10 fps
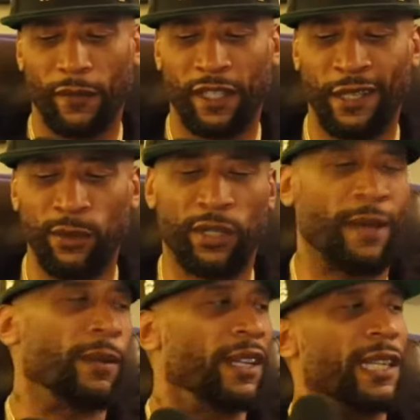See, he was
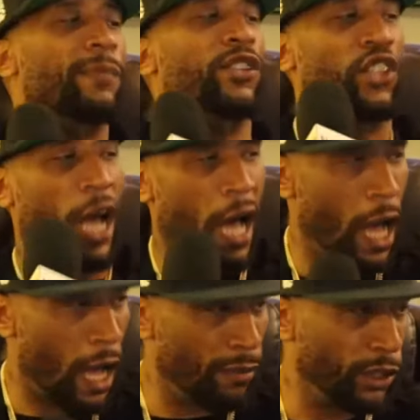able to keep a
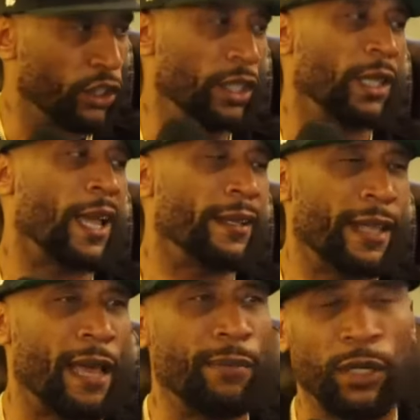job and shit
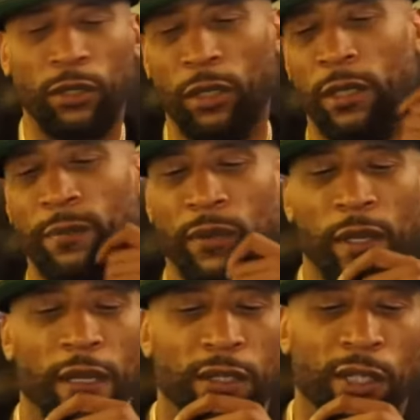like that, but it took him
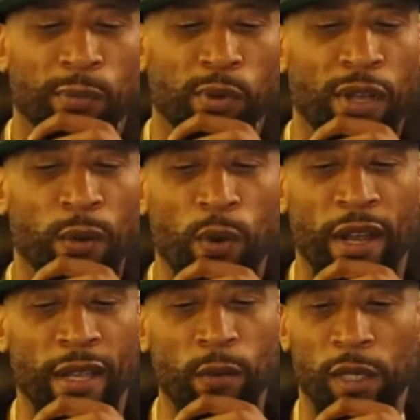to the point
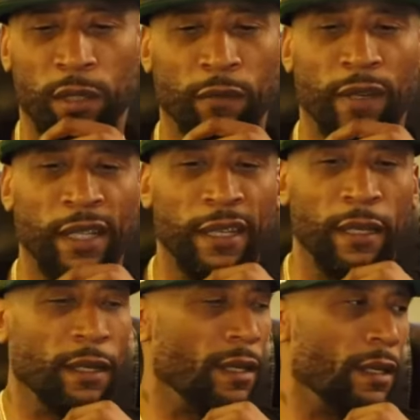where he wasn't
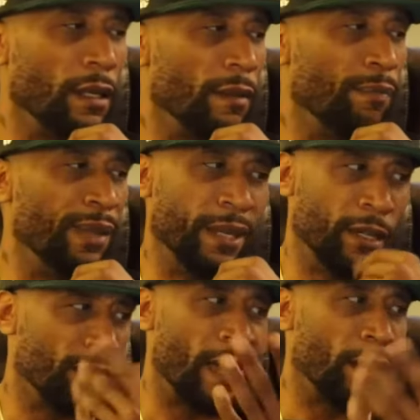really
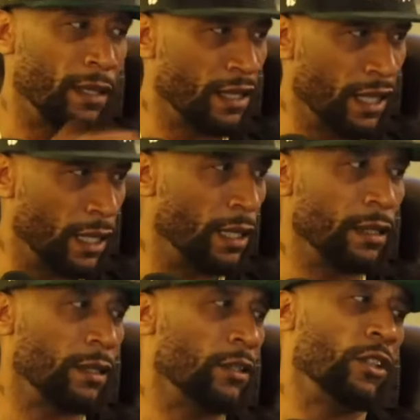being around his
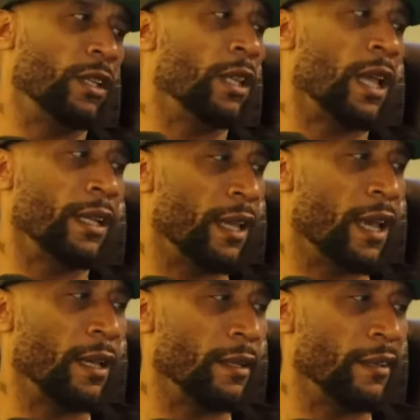kids and shit like mm -hmm. that.